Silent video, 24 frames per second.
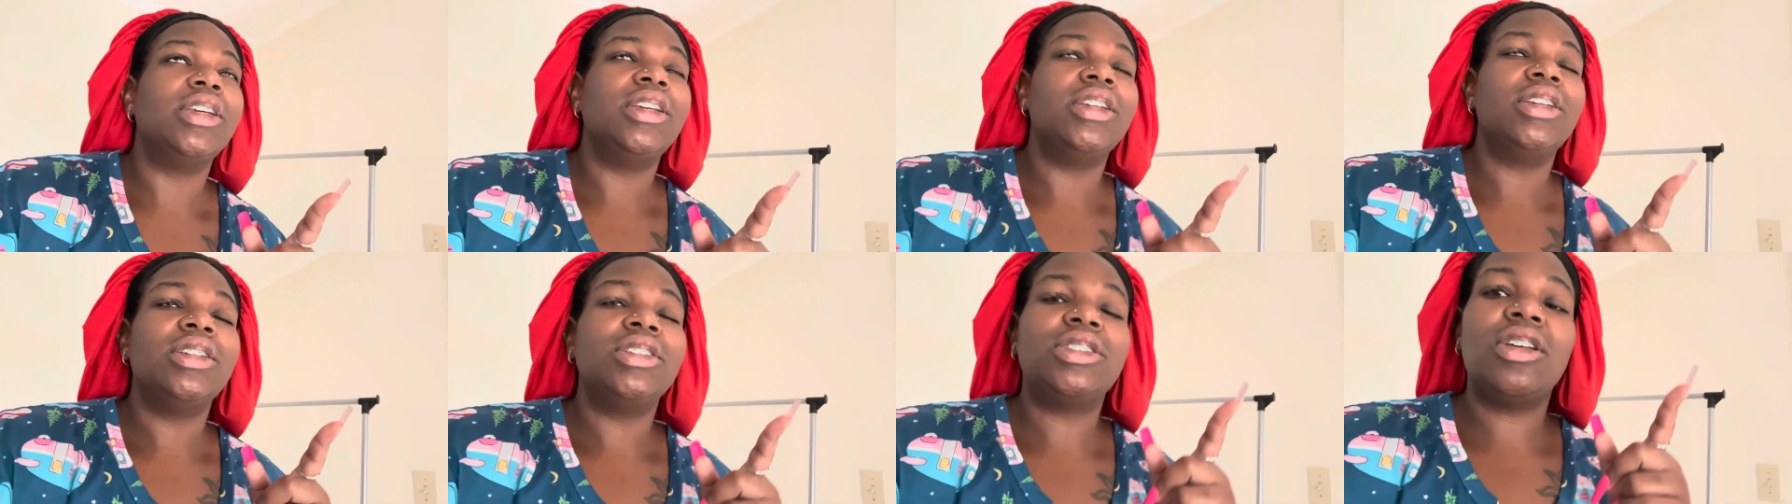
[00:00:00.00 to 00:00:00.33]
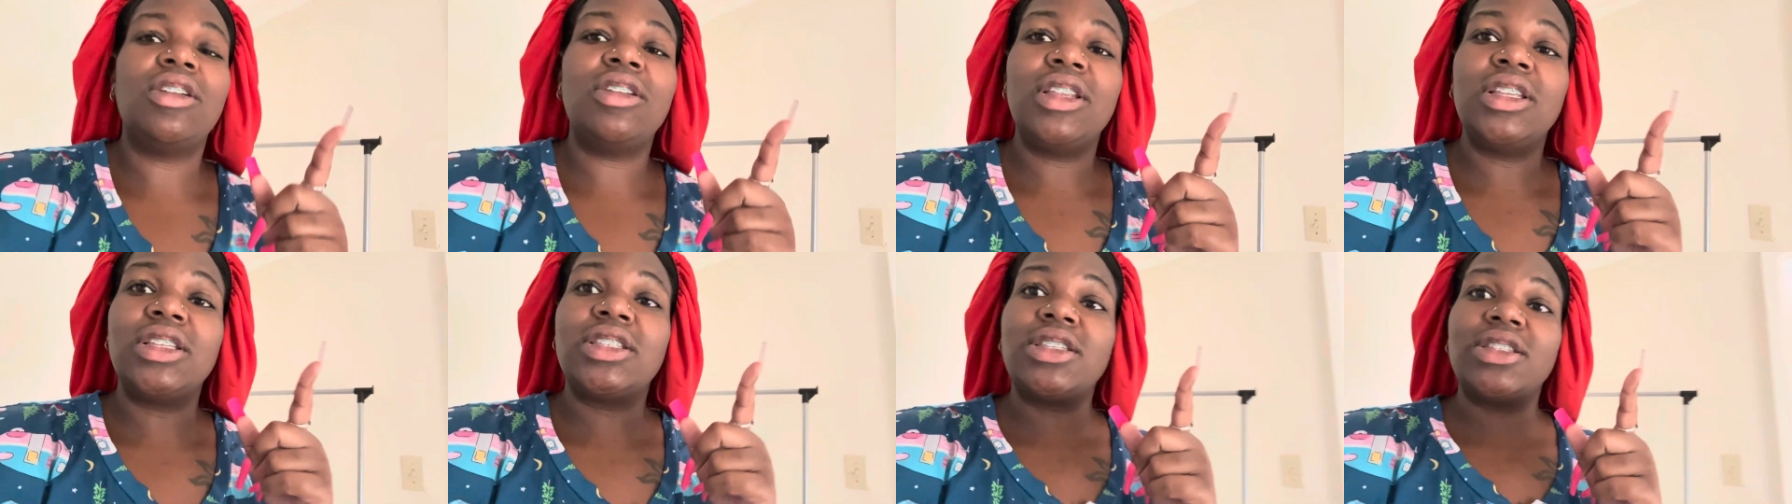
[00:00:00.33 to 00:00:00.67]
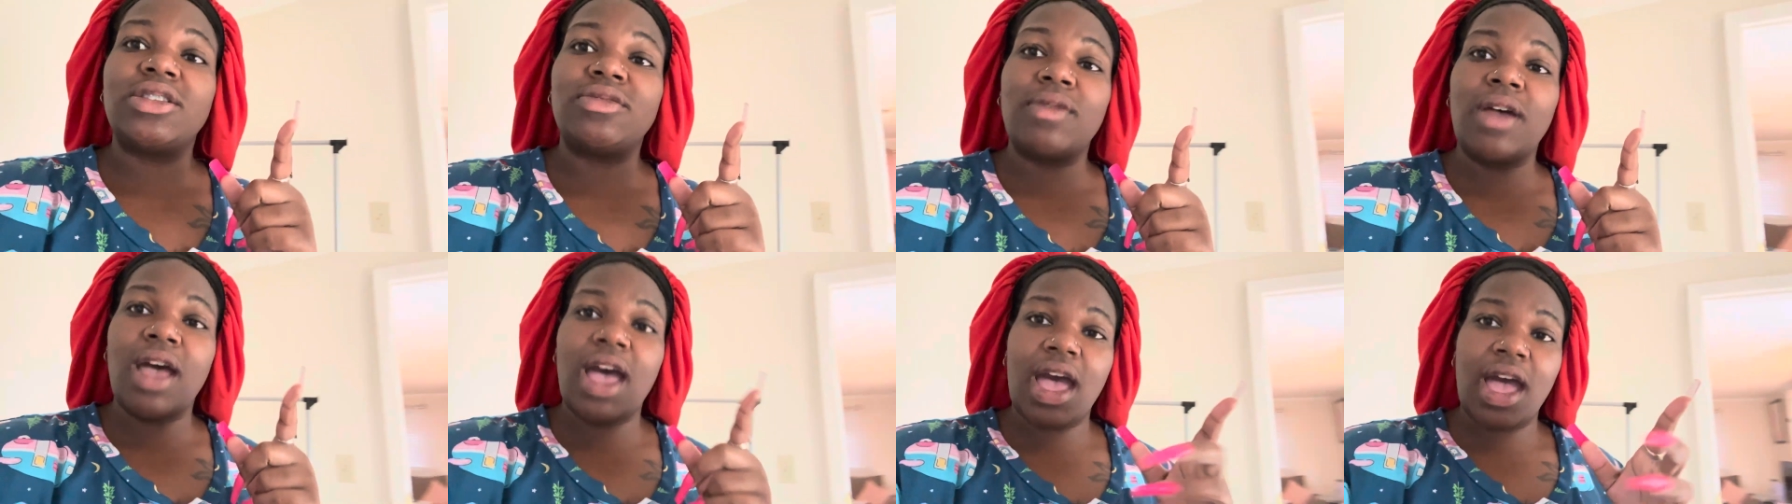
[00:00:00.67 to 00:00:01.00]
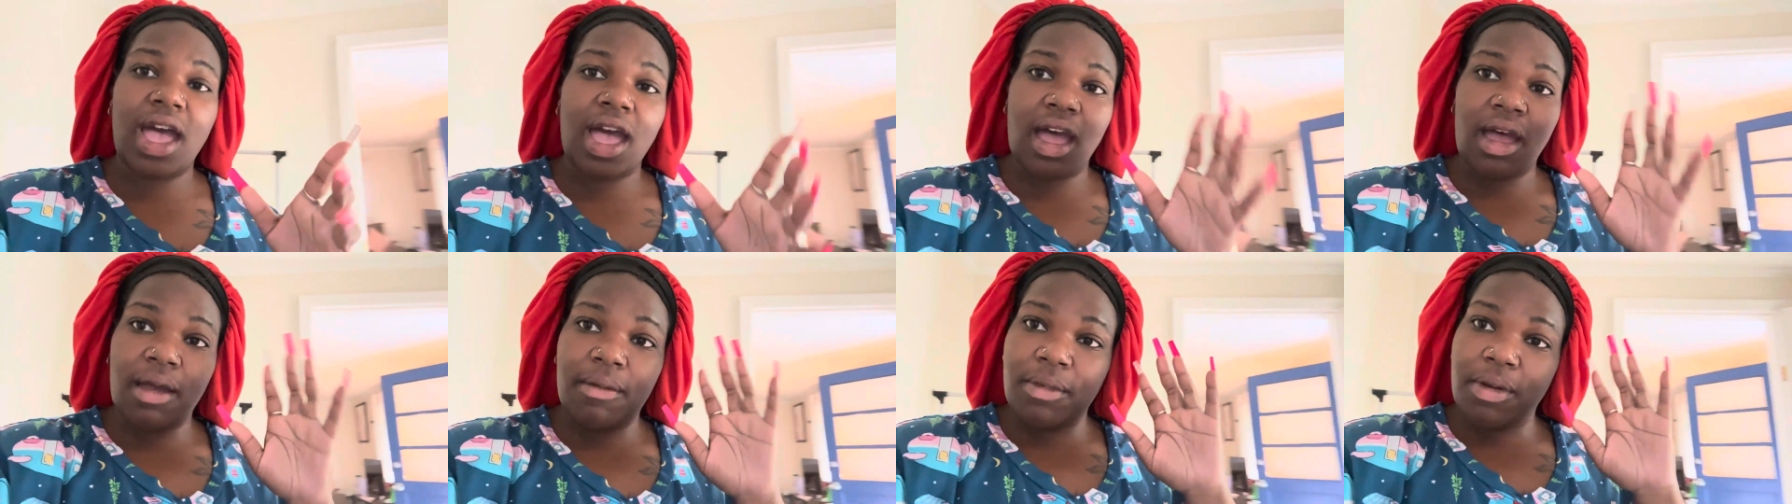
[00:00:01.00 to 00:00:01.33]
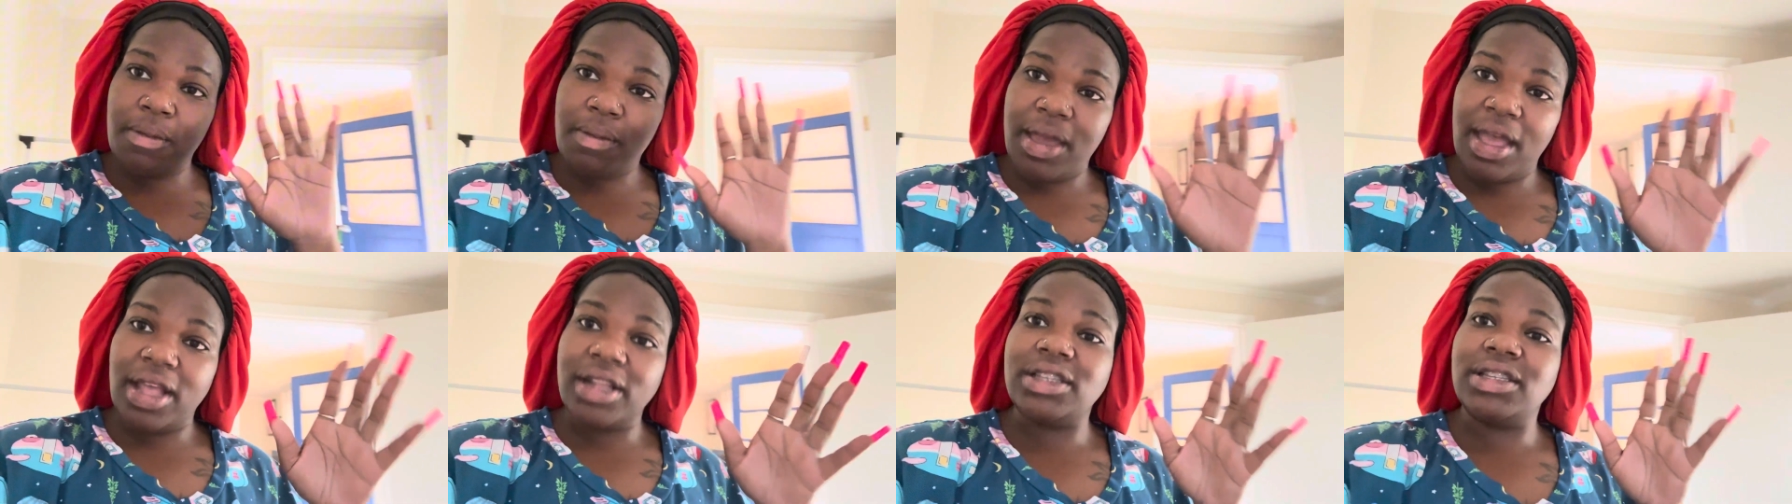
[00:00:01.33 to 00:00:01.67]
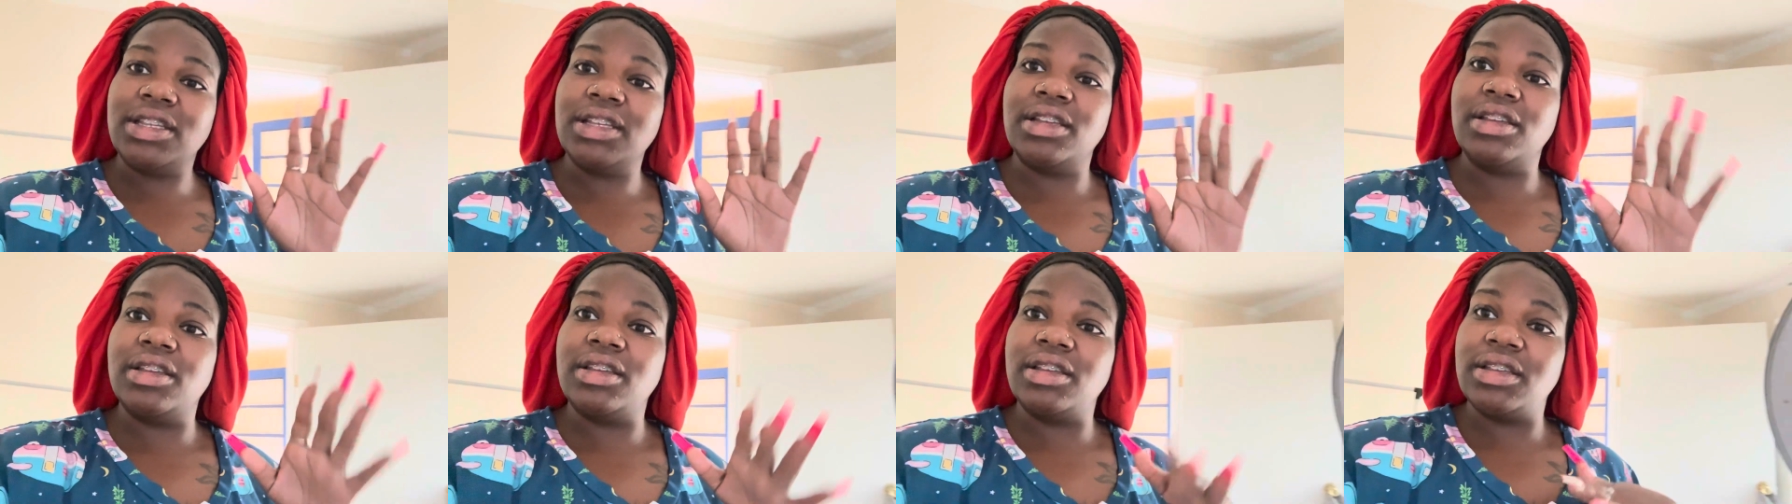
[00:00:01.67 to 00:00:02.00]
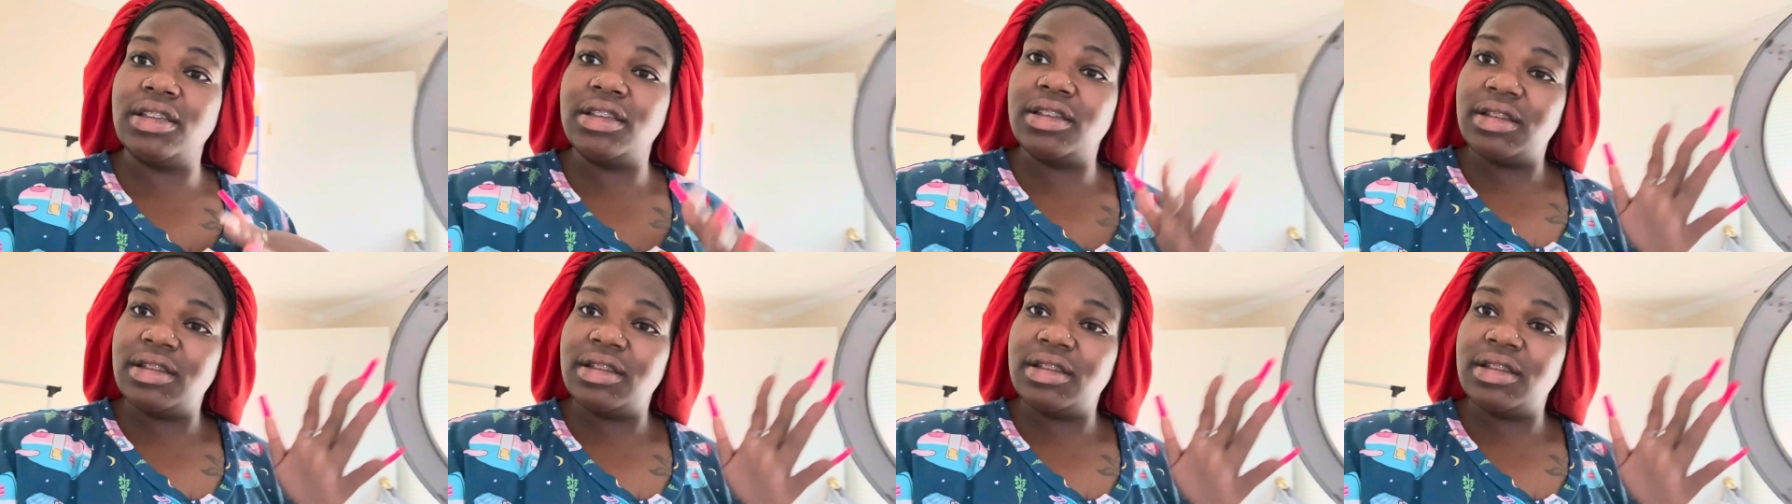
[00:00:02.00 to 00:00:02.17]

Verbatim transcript: So this is why I'm about to